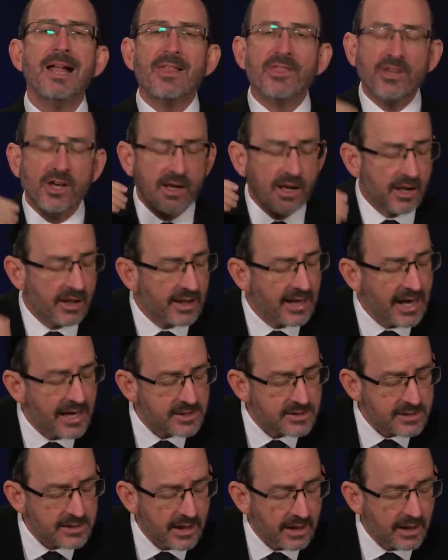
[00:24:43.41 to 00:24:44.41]
the
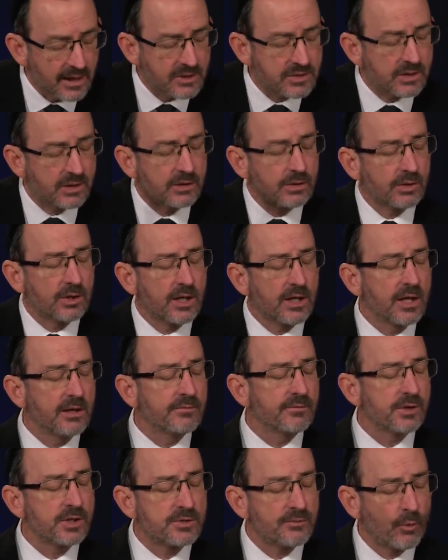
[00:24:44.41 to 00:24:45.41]
last days. Look
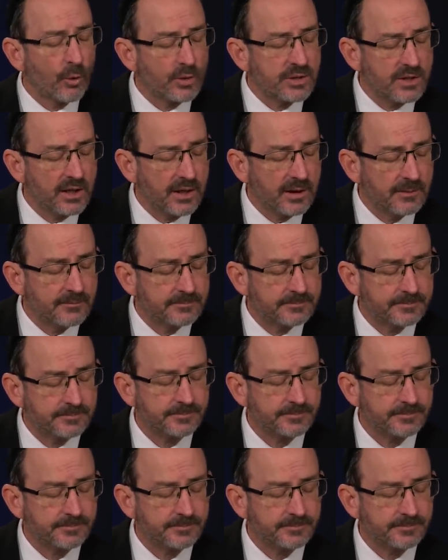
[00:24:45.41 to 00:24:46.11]
again, verse 14.